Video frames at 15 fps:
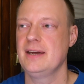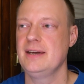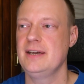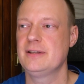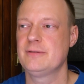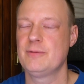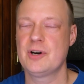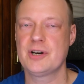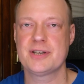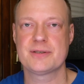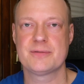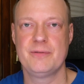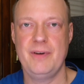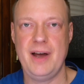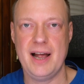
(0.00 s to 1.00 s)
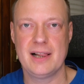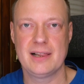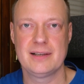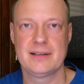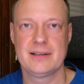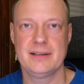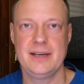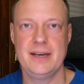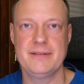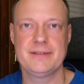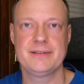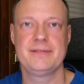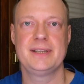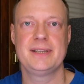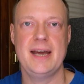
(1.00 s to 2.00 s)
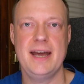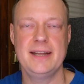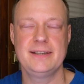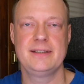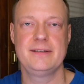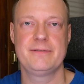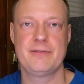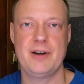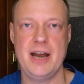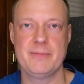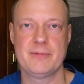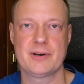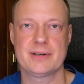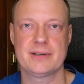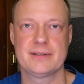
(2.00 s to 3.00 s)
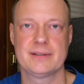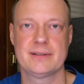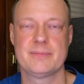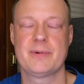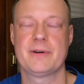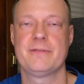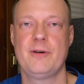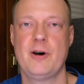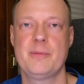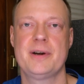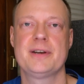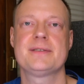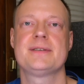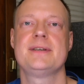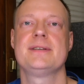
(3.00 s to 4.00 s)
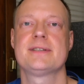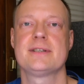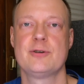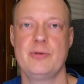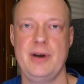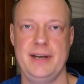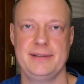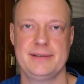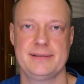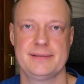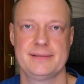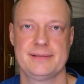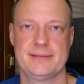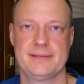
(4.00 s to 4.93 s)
It works well even with entity framework. Performance is great.